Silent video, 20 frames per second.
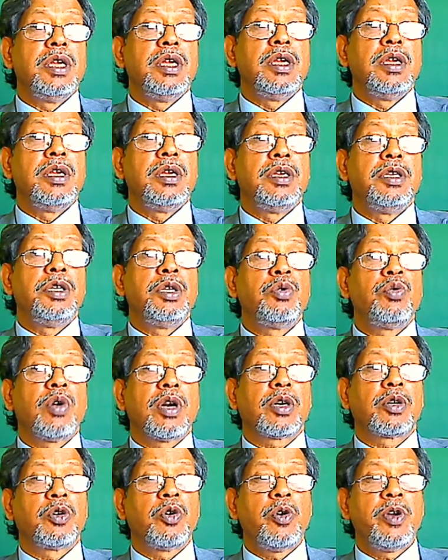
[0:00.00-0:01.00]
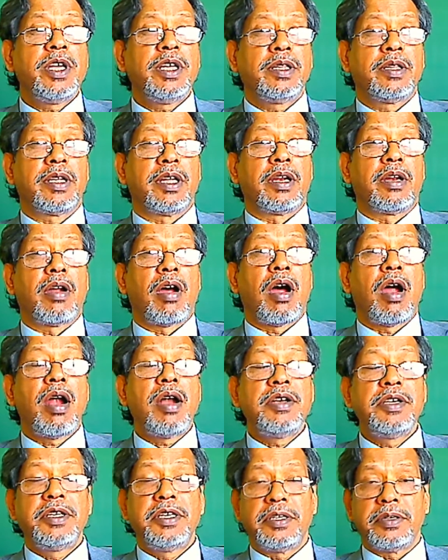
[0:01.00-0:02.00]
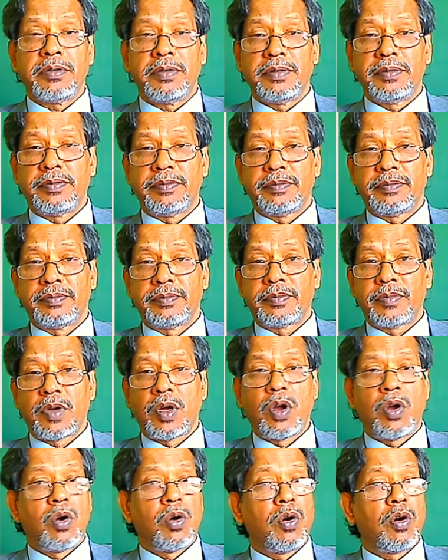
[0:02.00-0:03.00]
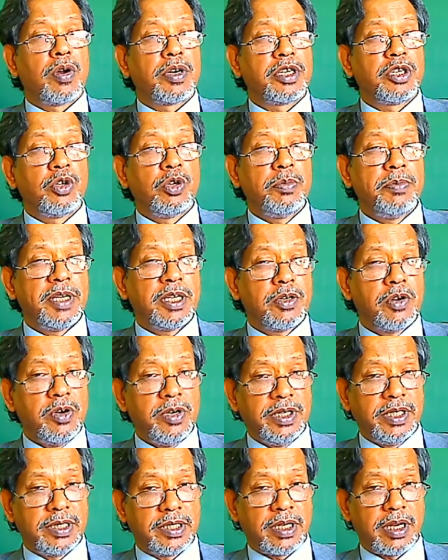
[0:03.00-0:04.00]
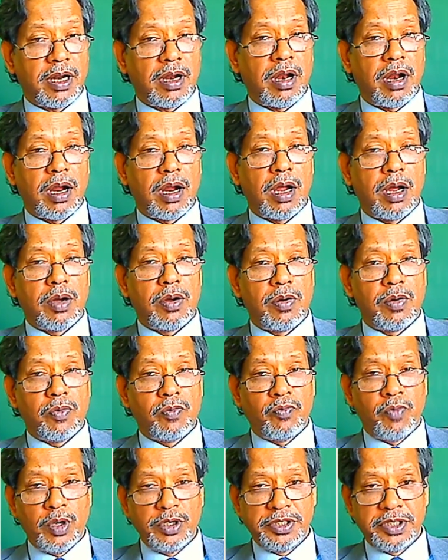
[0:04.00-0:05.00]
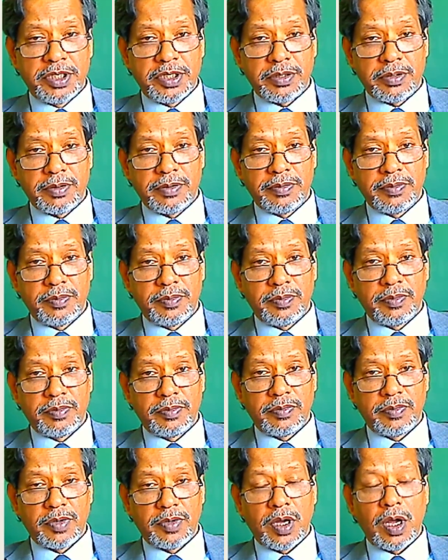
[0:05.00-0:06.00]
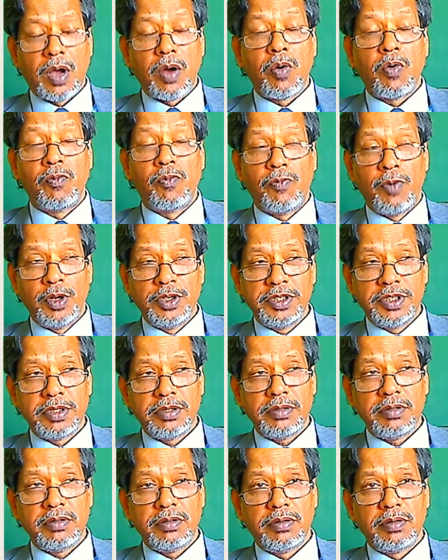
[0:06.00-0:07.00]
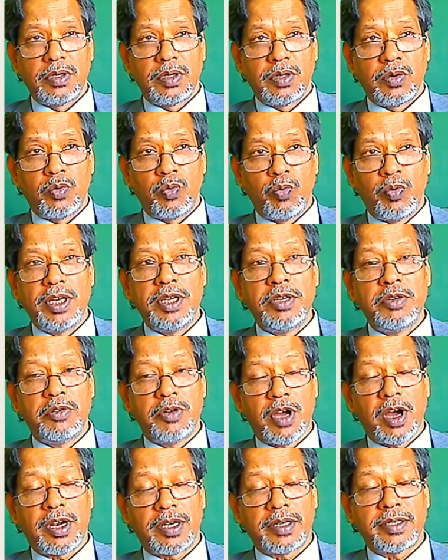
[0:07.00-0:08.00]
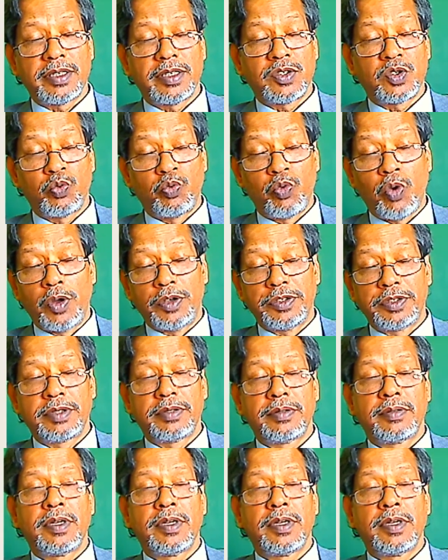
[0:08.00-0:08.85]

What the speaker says: you are going there, aren't you? Or you'll be going there, won't you? Won't you? Will you not is won't.